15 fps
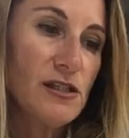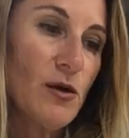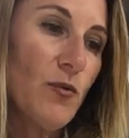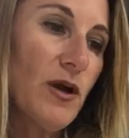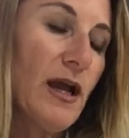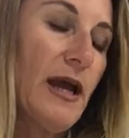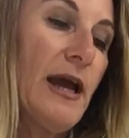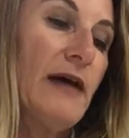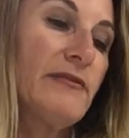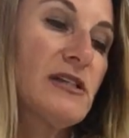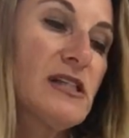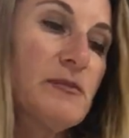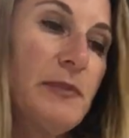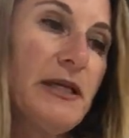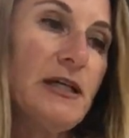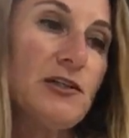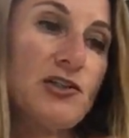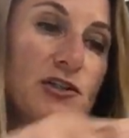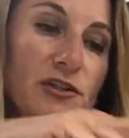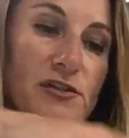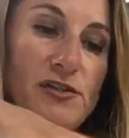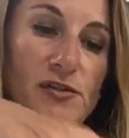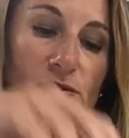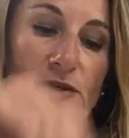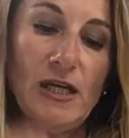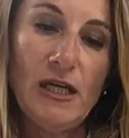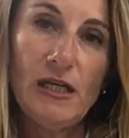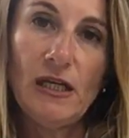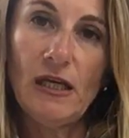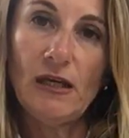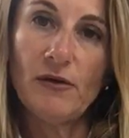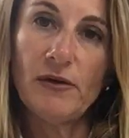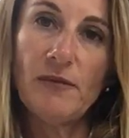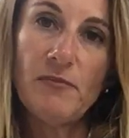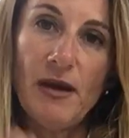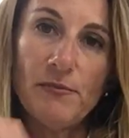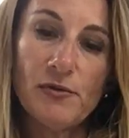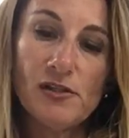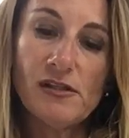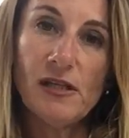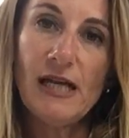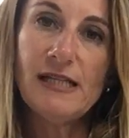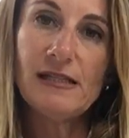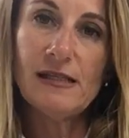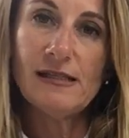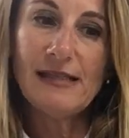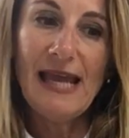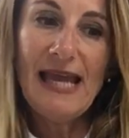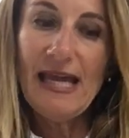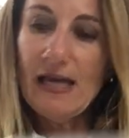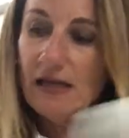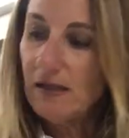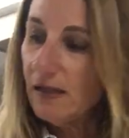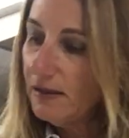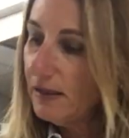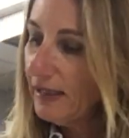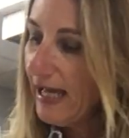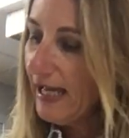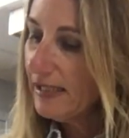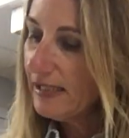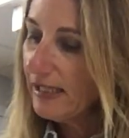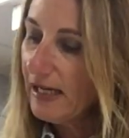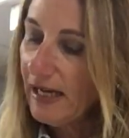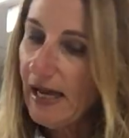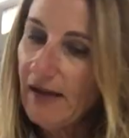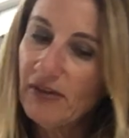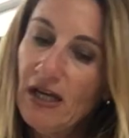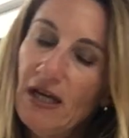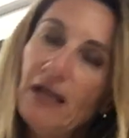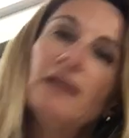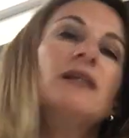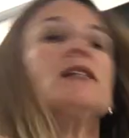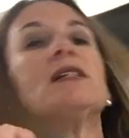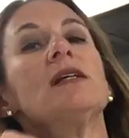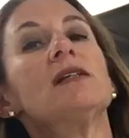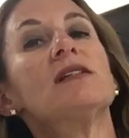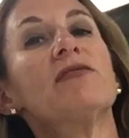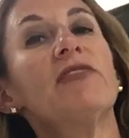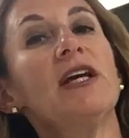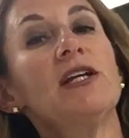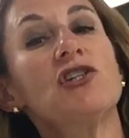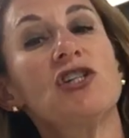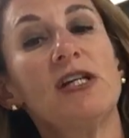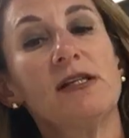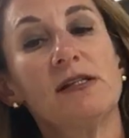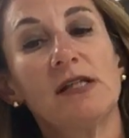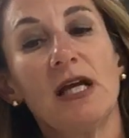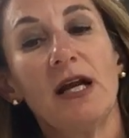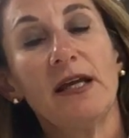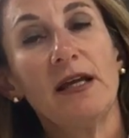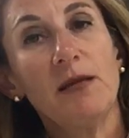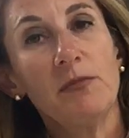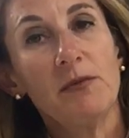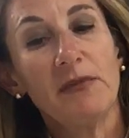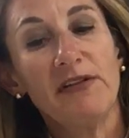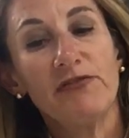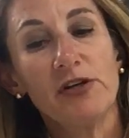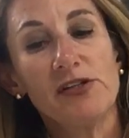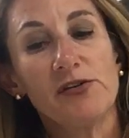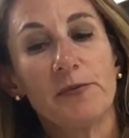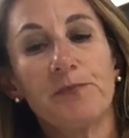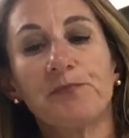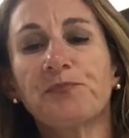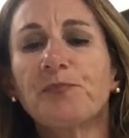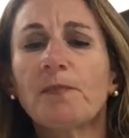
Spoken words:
So what I have is spinach, zucchini, green pepper slices, and the last thing I have, this is feta cheese that I keep in my freezer.